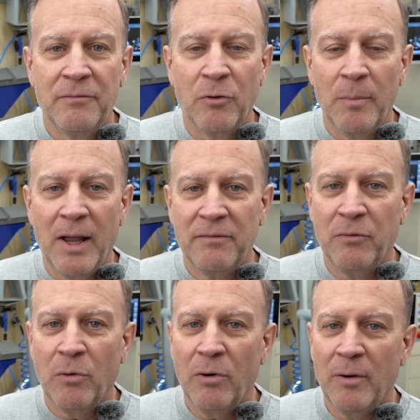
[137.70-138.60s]
Format
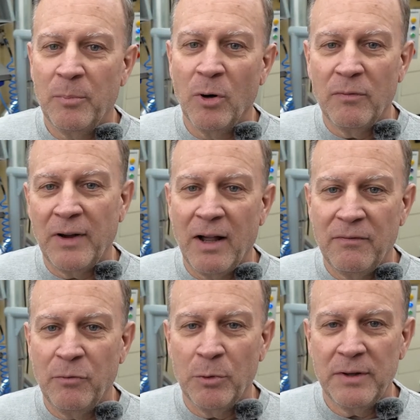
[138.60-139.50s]
4 Profile
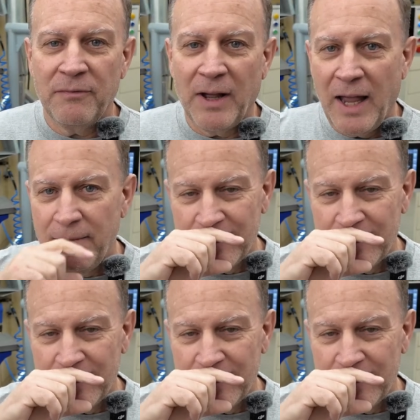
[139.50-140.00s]
45.